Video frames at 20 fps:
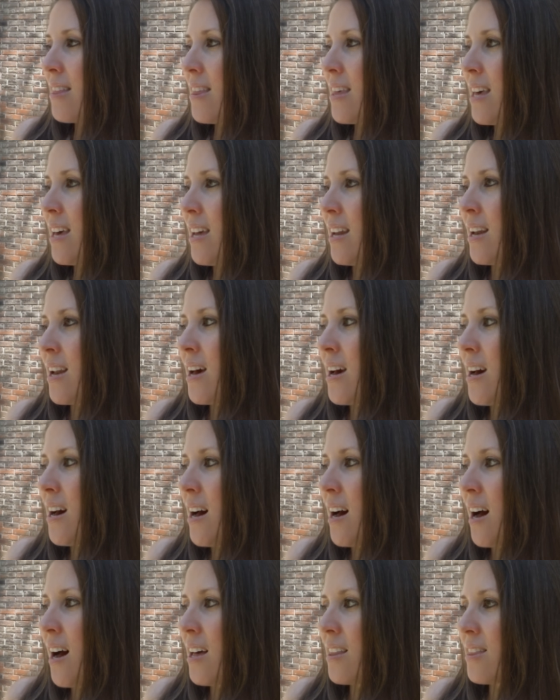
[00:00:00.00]
Then
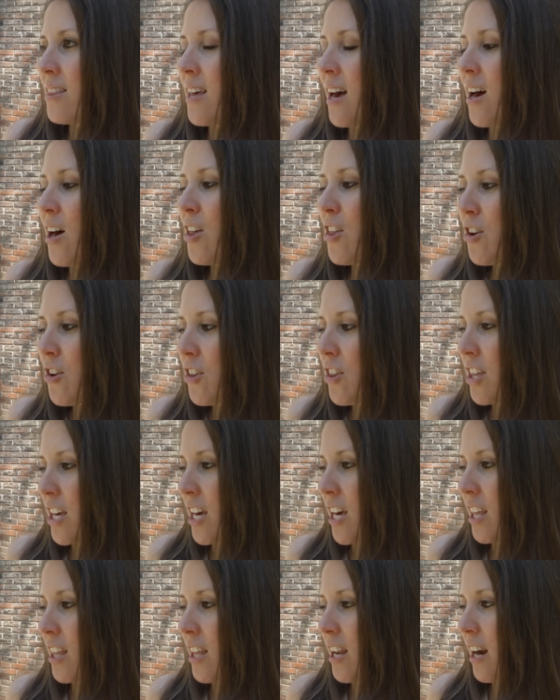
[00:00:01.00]
the other
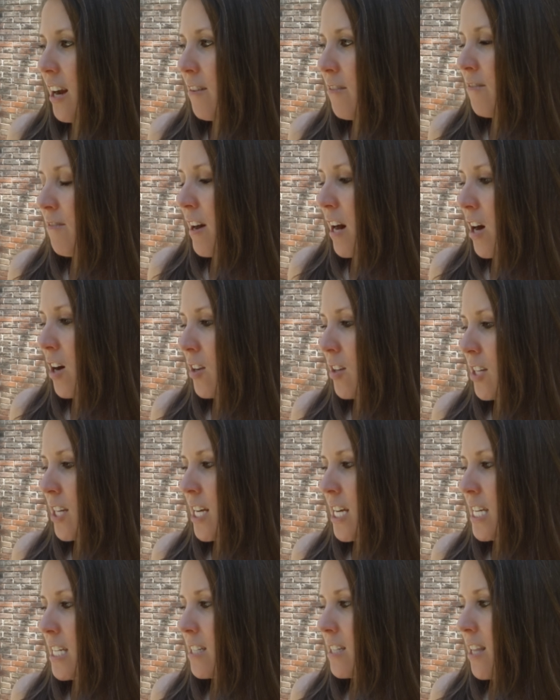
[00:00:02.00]
thing that I've
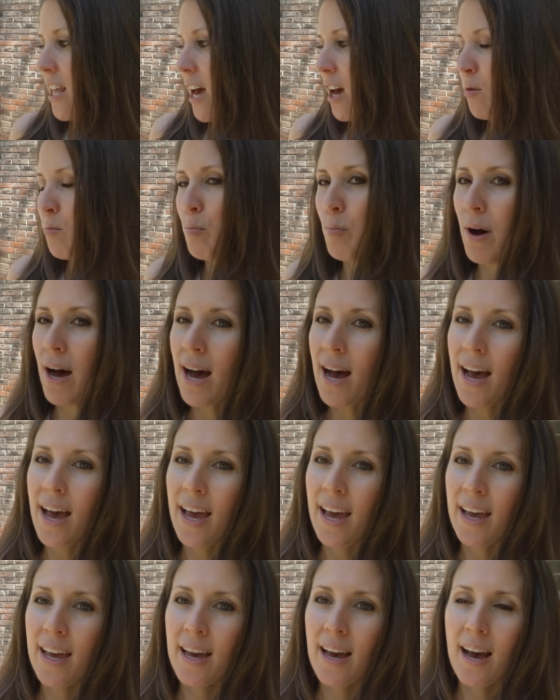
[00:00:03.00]
found is that
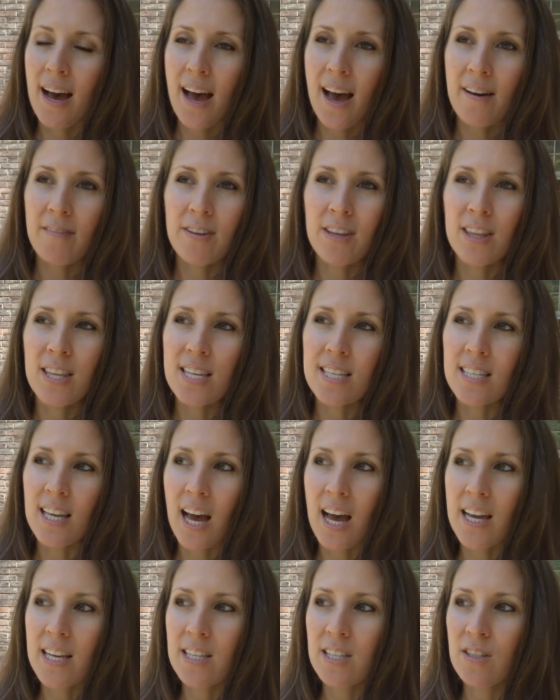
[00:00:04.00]
by having these
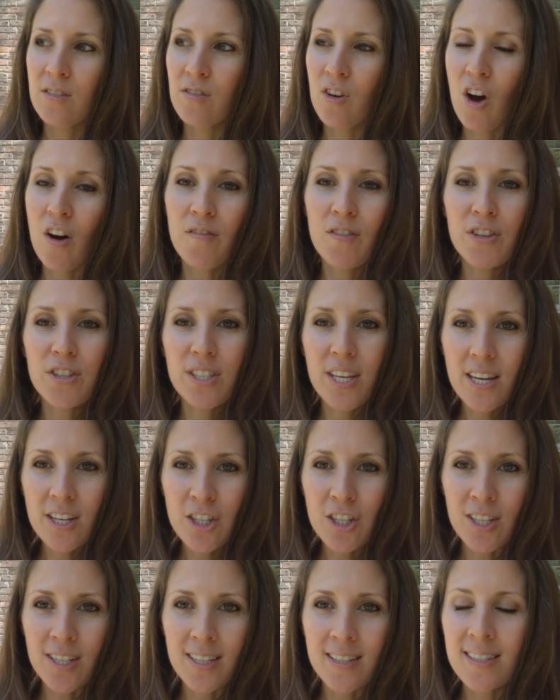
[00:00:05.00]
kinds of
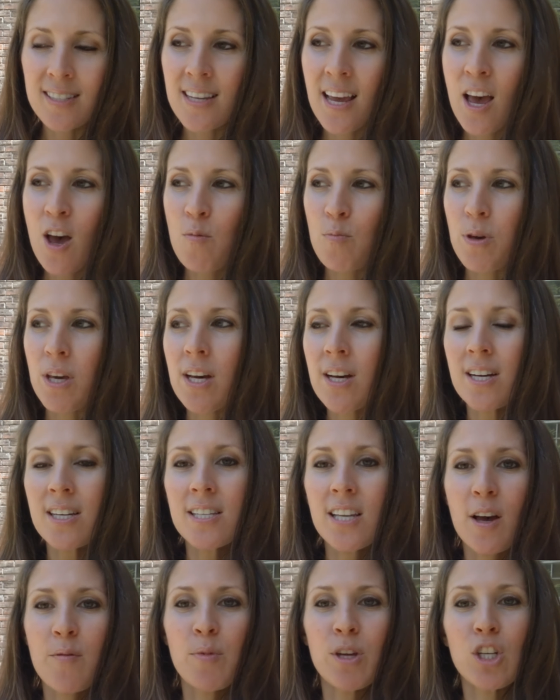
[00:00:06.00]
conversations,
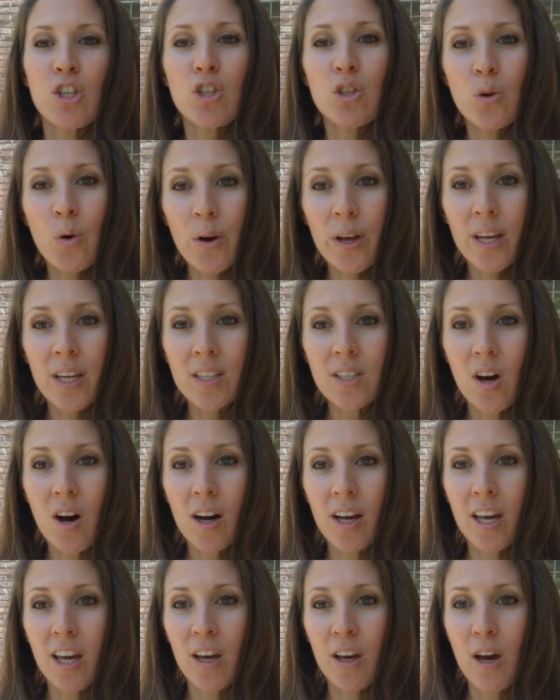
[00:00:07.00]
because I'm enjoying
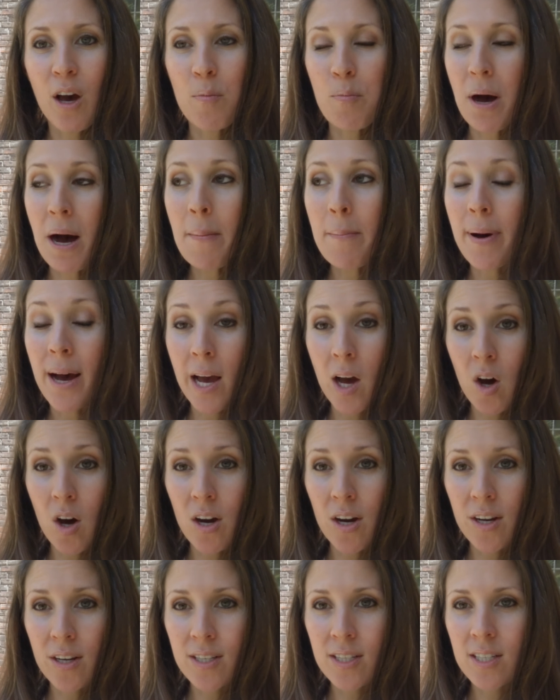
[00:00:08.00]
talking about my
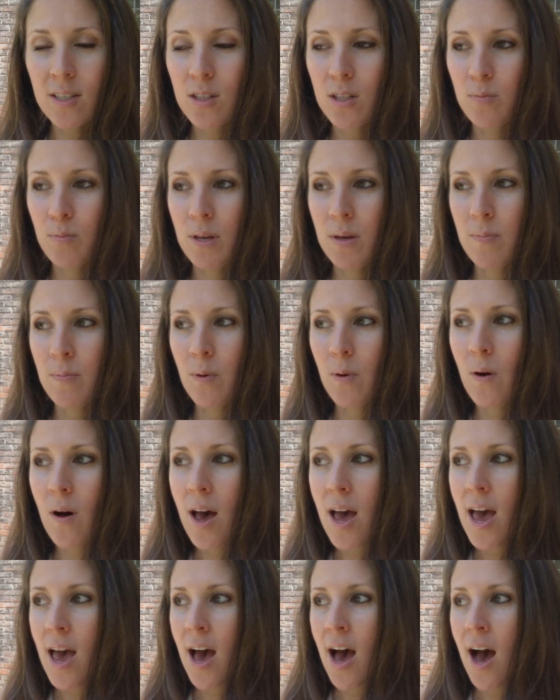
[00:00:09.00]
art to
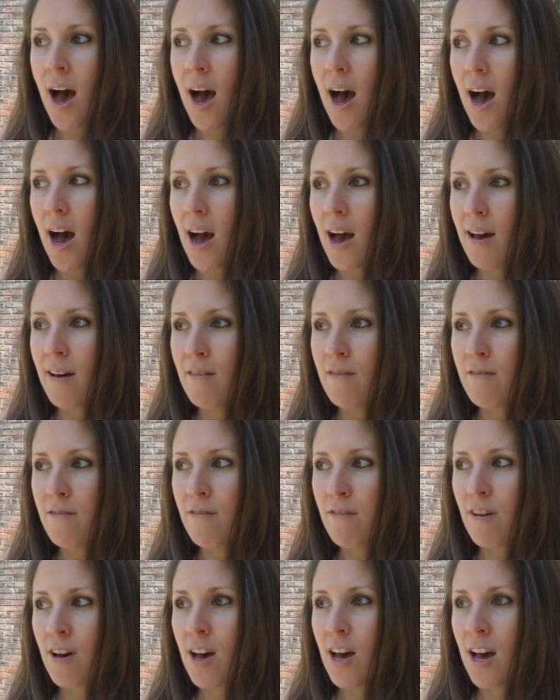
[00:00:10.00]
people, I